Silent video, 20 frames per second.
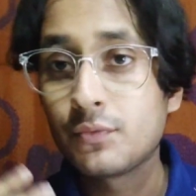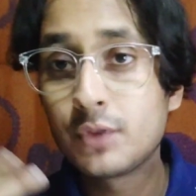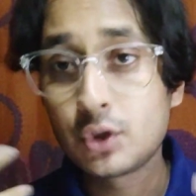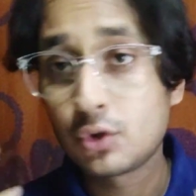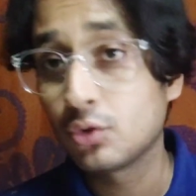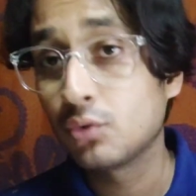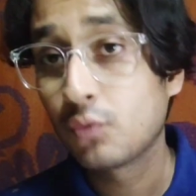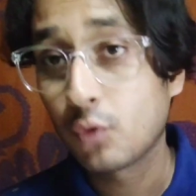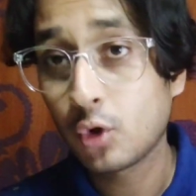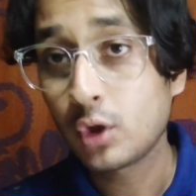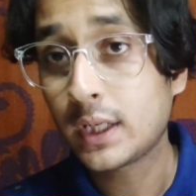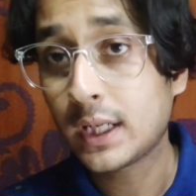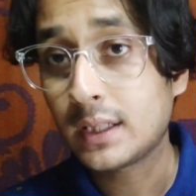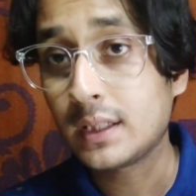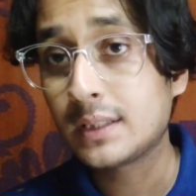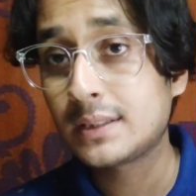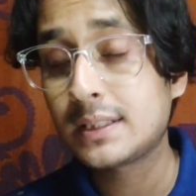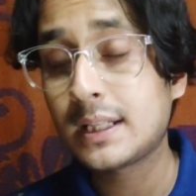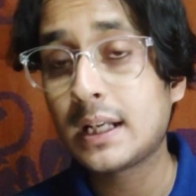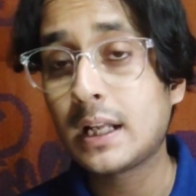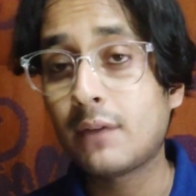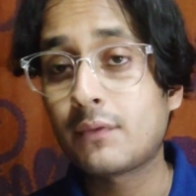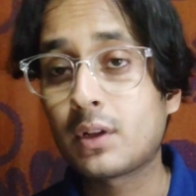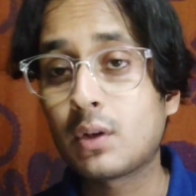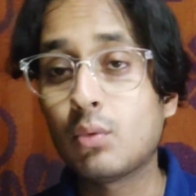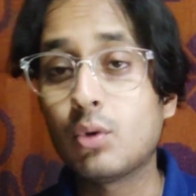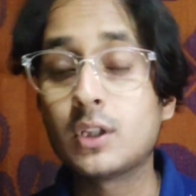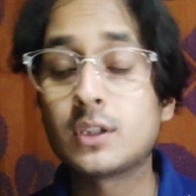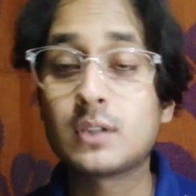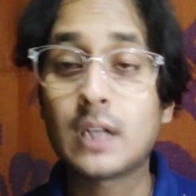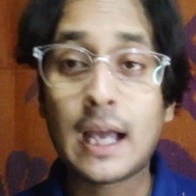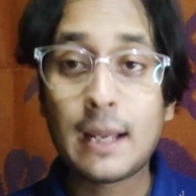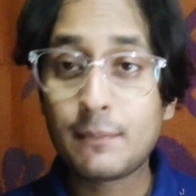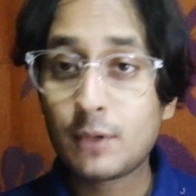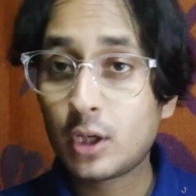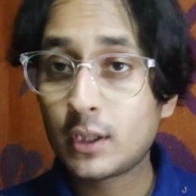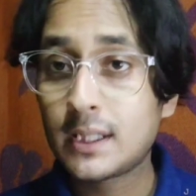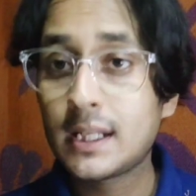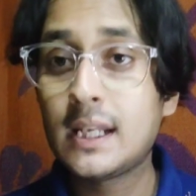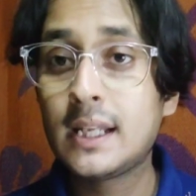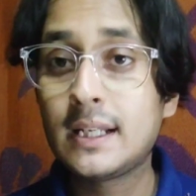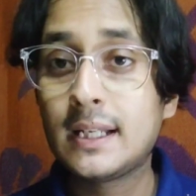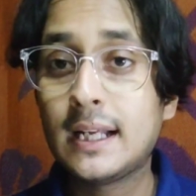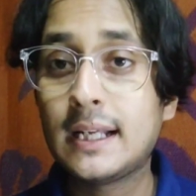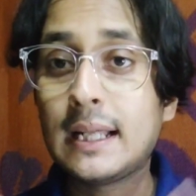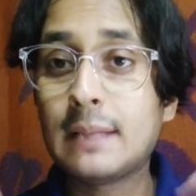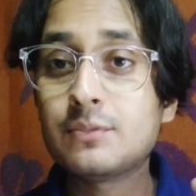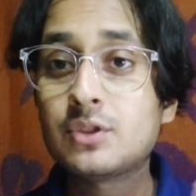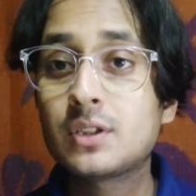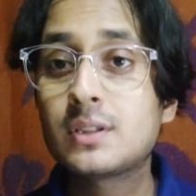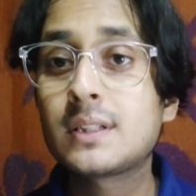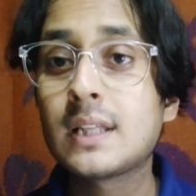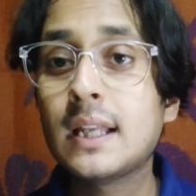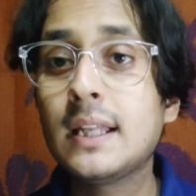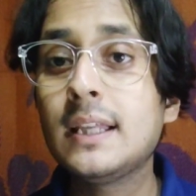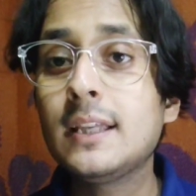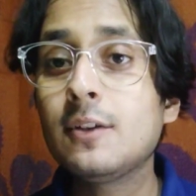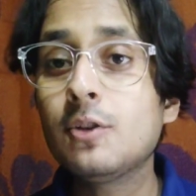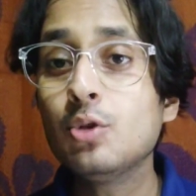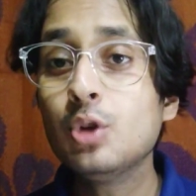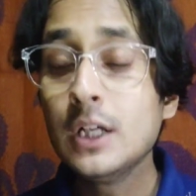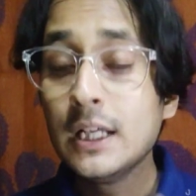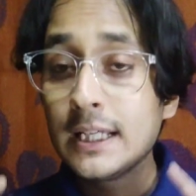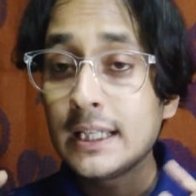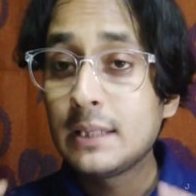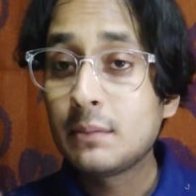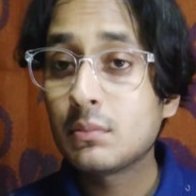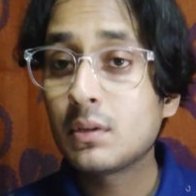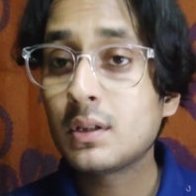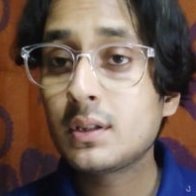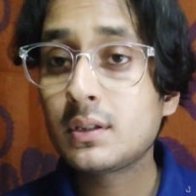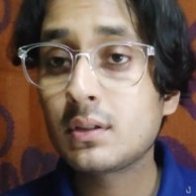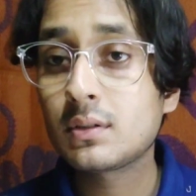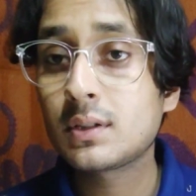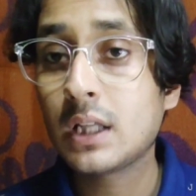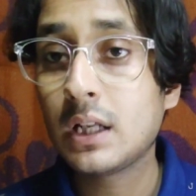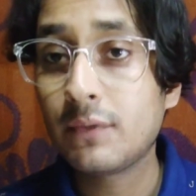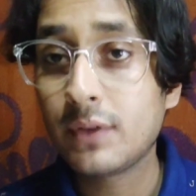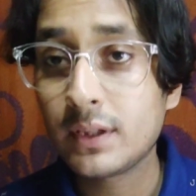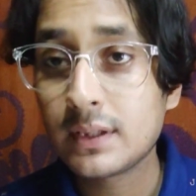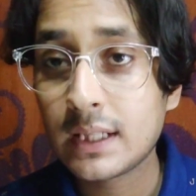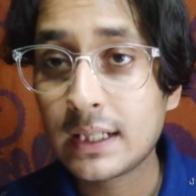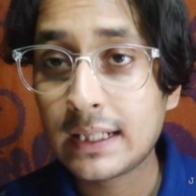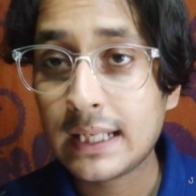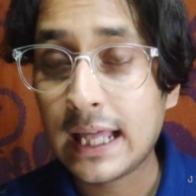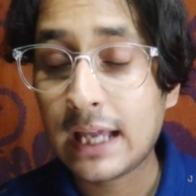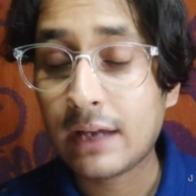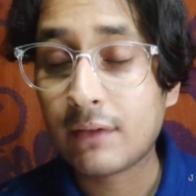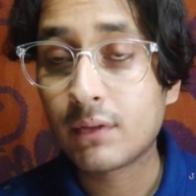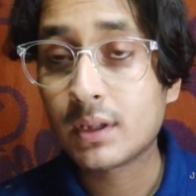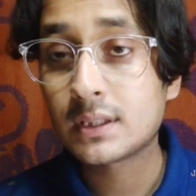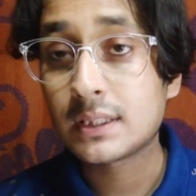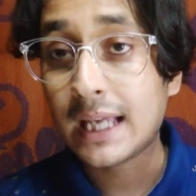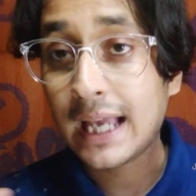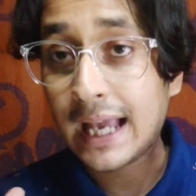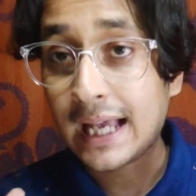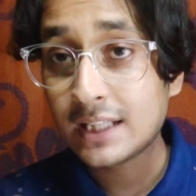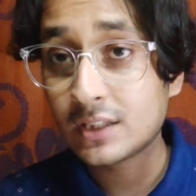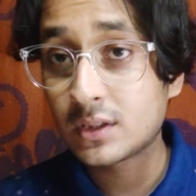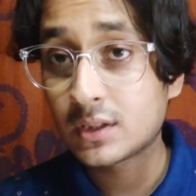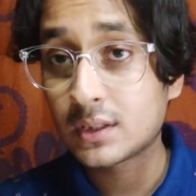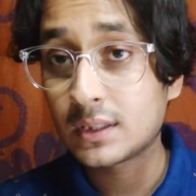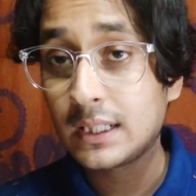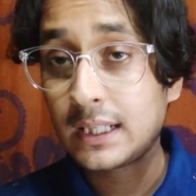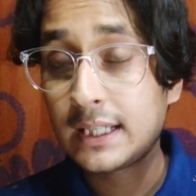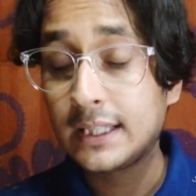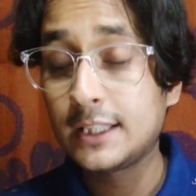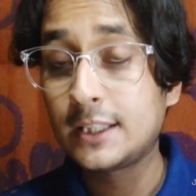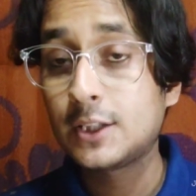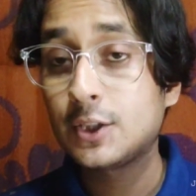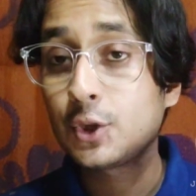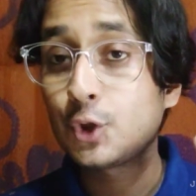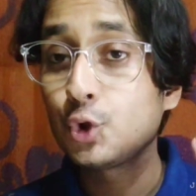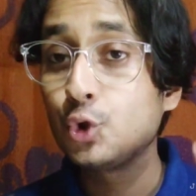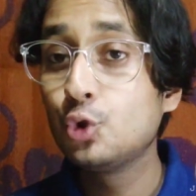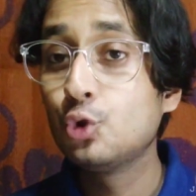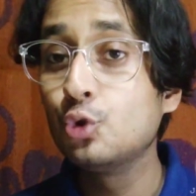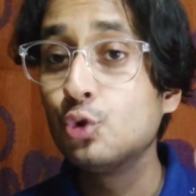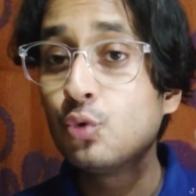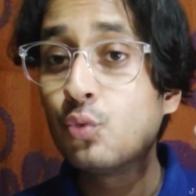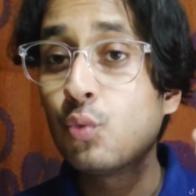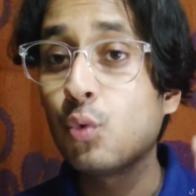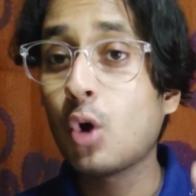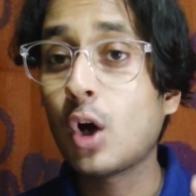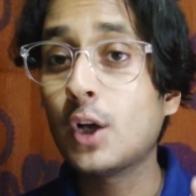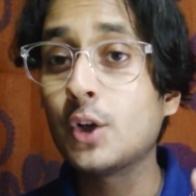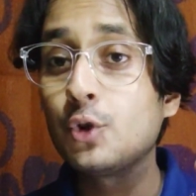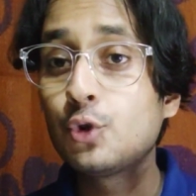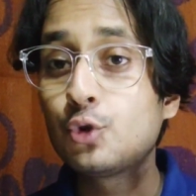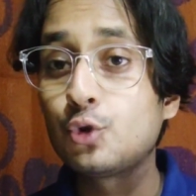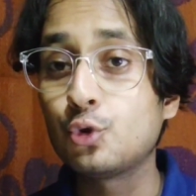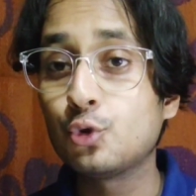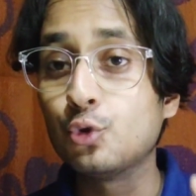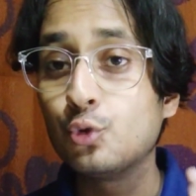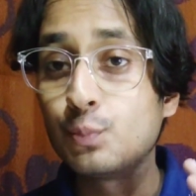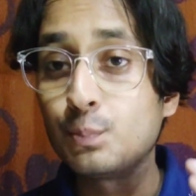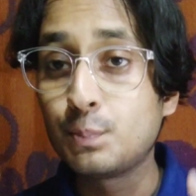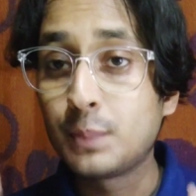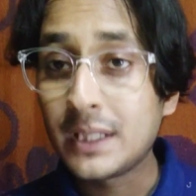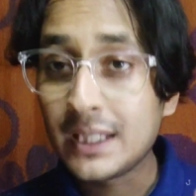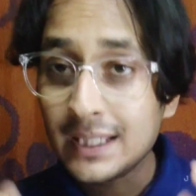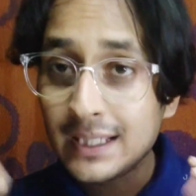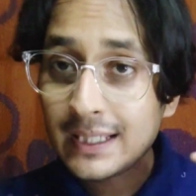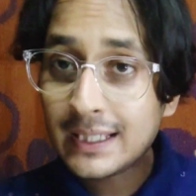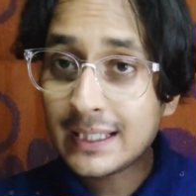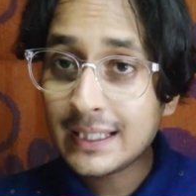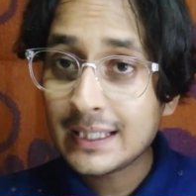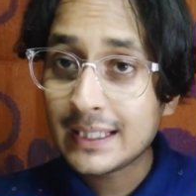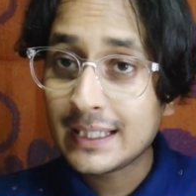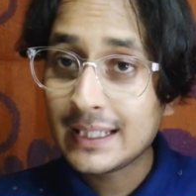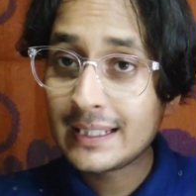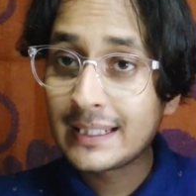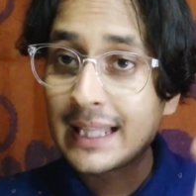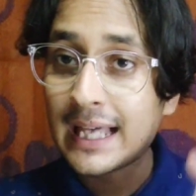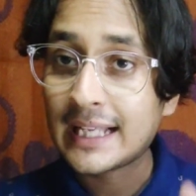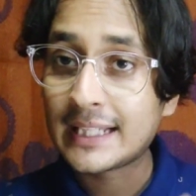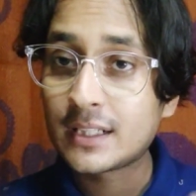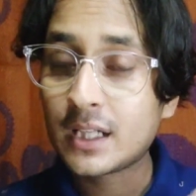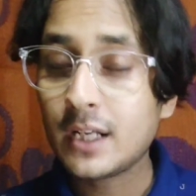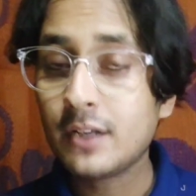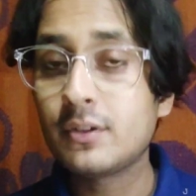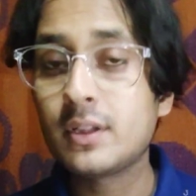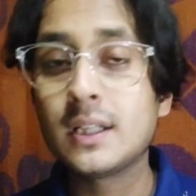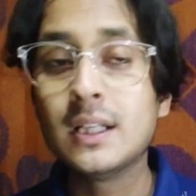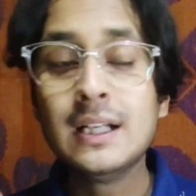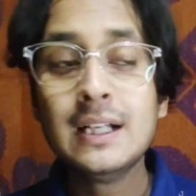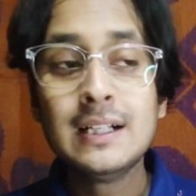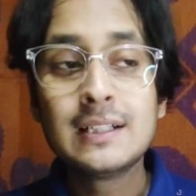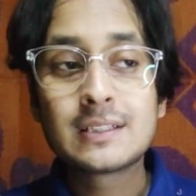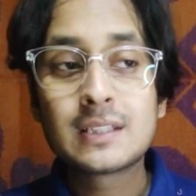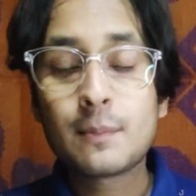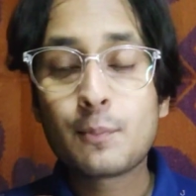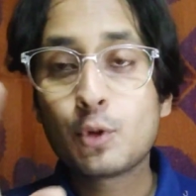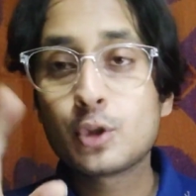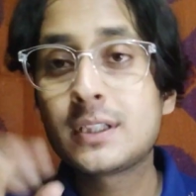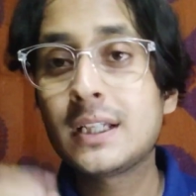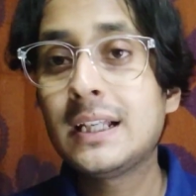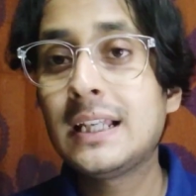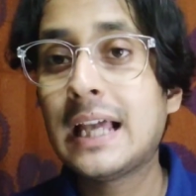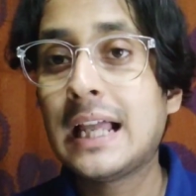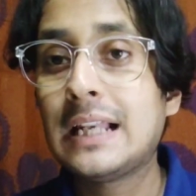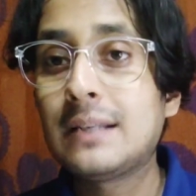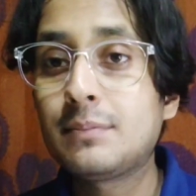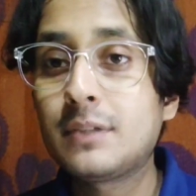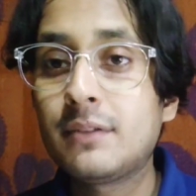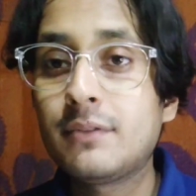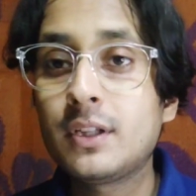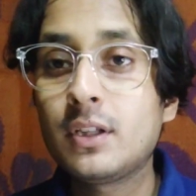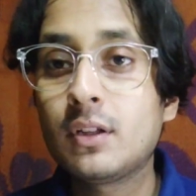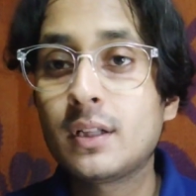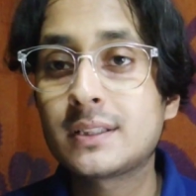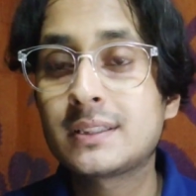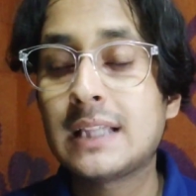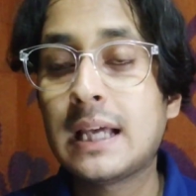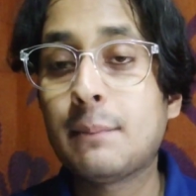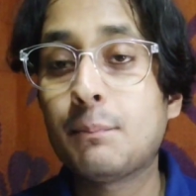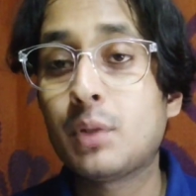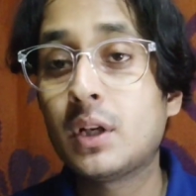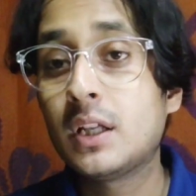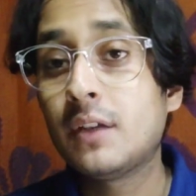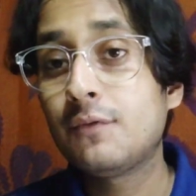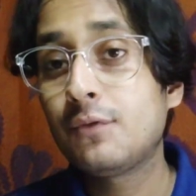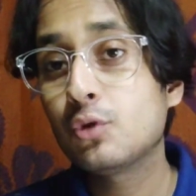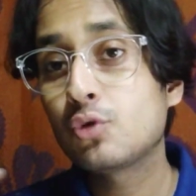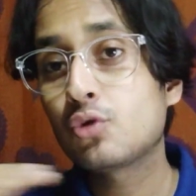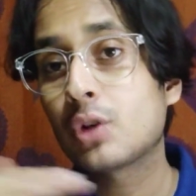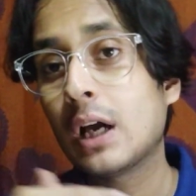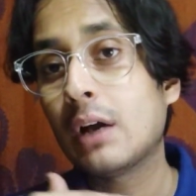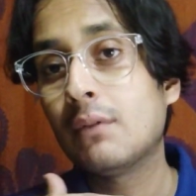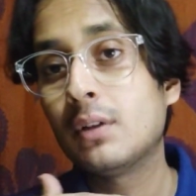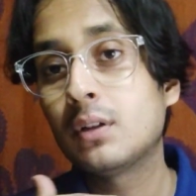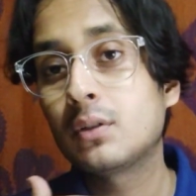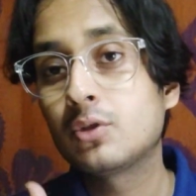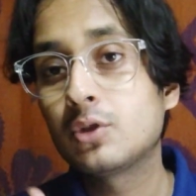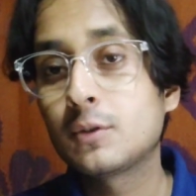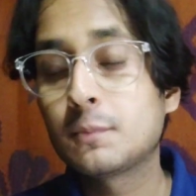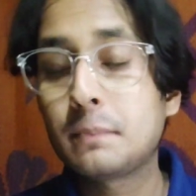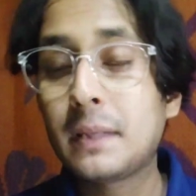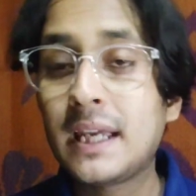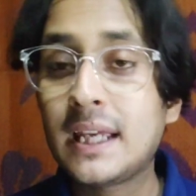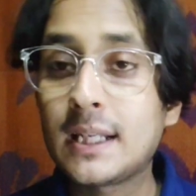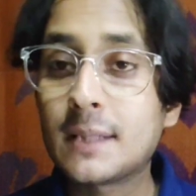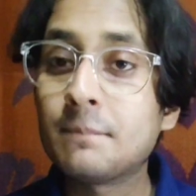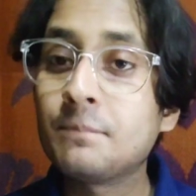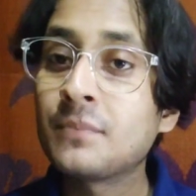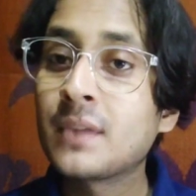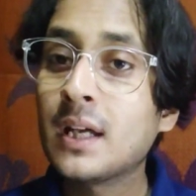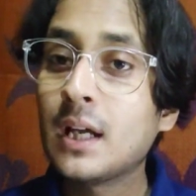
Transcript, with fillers: which you won't understand afterwards i'm not telling that i'm just telling you immerse yourself in that language as like you want to be in that country supposingly i'm giving you an example if you travel to spain